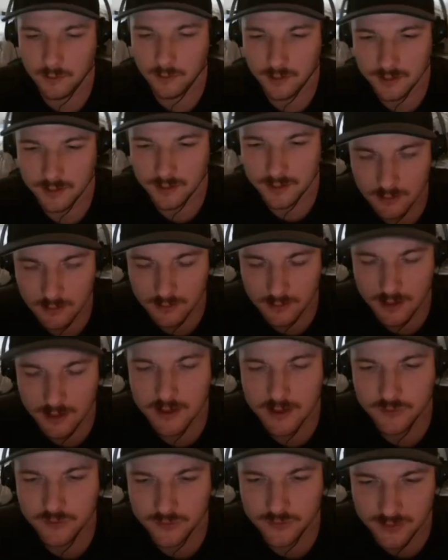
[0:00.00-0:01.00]
when I
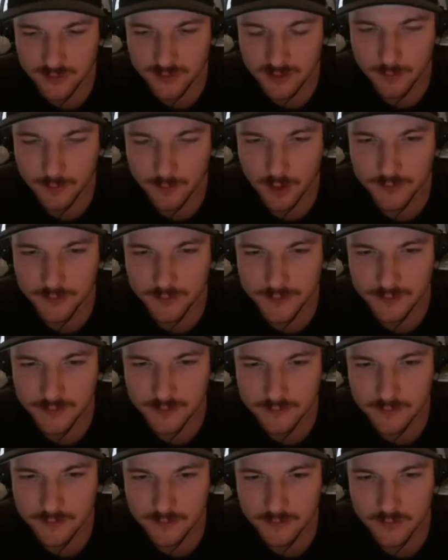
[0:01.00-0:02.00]
got interested in
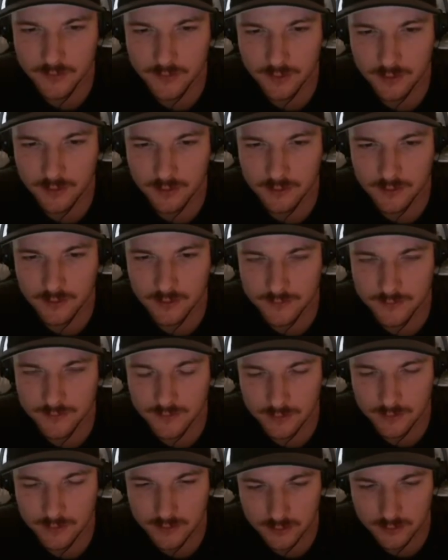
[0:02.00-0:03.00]
politics and started
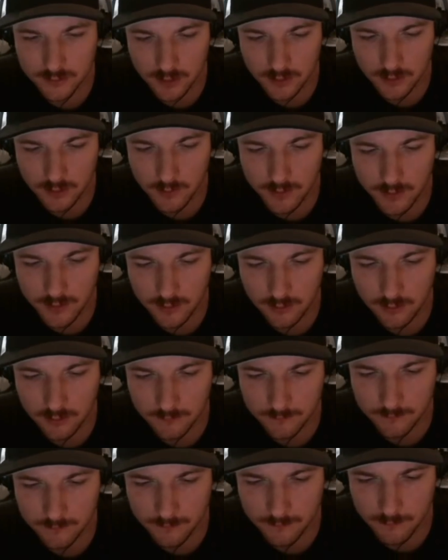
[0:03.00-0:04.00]
listening to talk
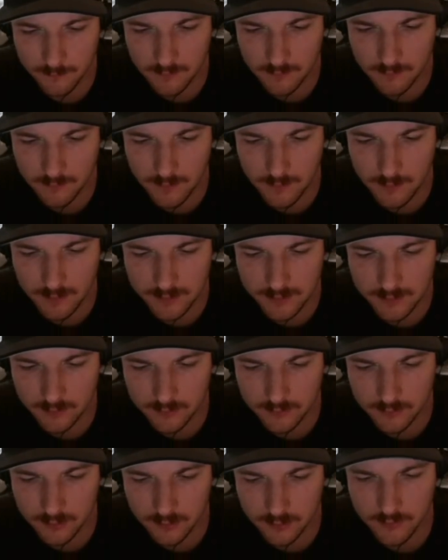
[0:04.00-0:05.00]
radio, mainly
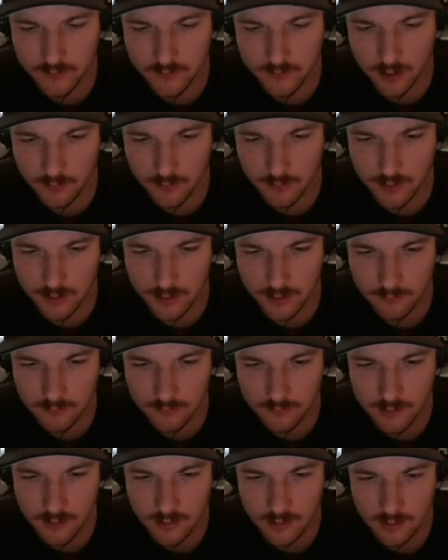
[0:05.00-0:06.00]
conservative talk radio,
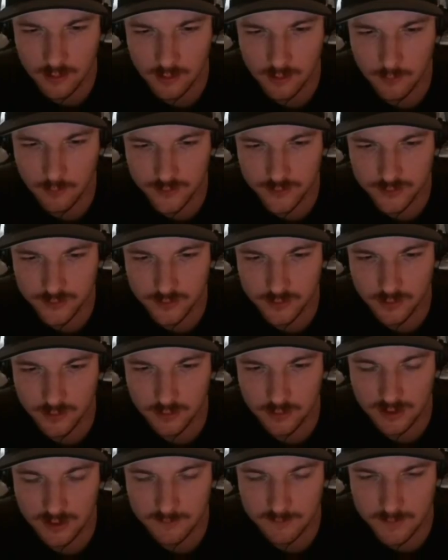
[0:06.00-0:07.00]
which
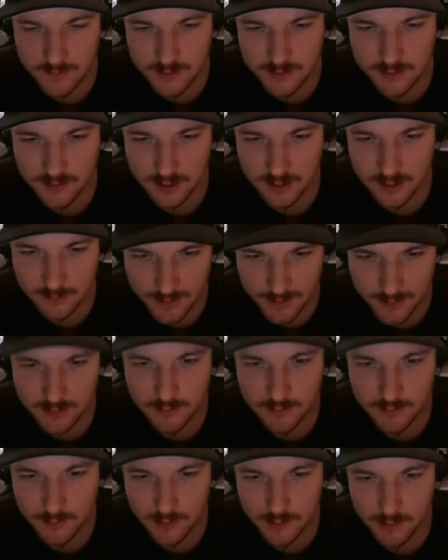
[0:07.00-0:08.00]
led me to Glenn
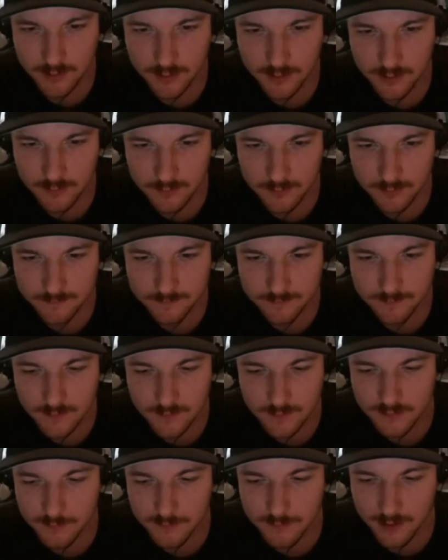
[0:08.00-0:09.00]
Beck. We all know
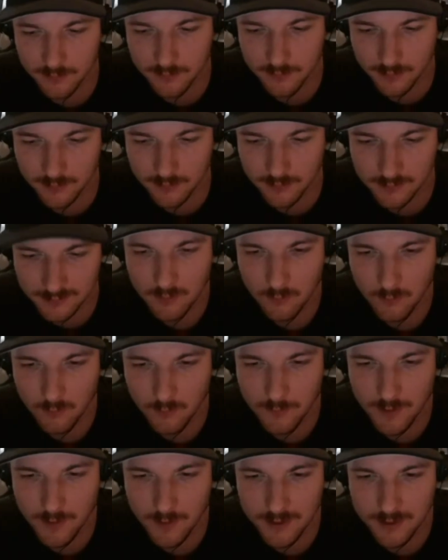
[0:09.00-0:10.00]
his background.
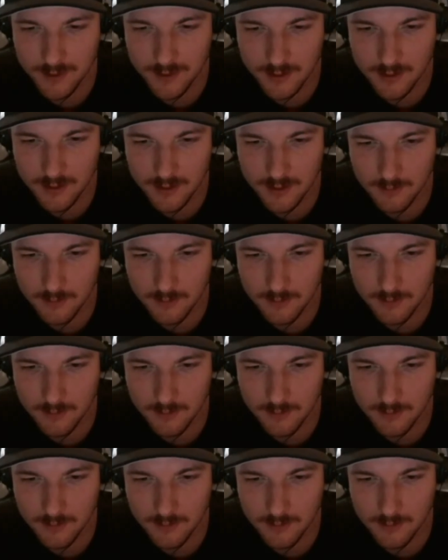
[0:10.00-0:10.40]
With my